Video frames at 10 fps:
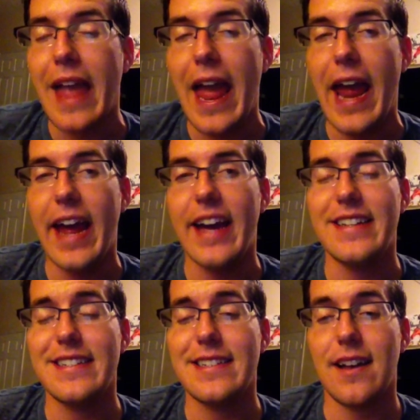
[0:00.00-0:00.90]

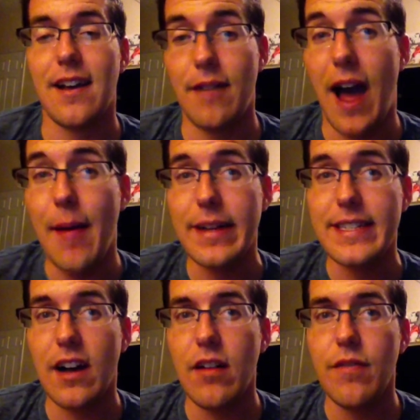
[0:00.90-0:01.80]
And I
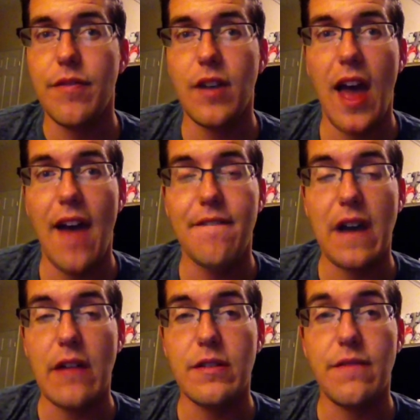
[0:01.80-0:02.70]
myself have
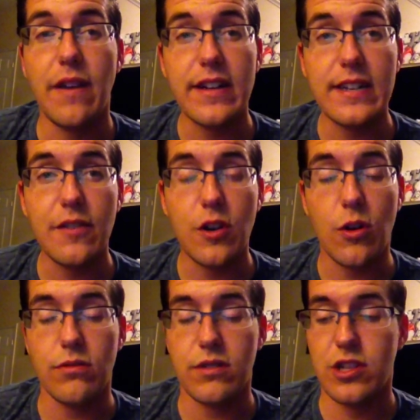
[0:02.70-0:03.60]
found it very
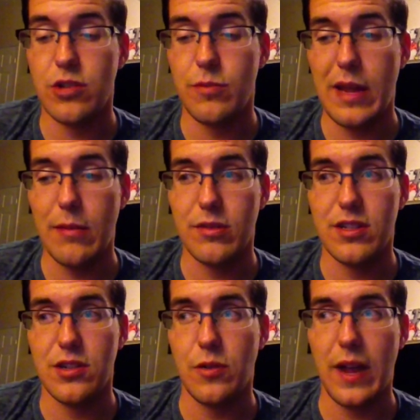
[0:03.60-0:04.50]
difficult to be able to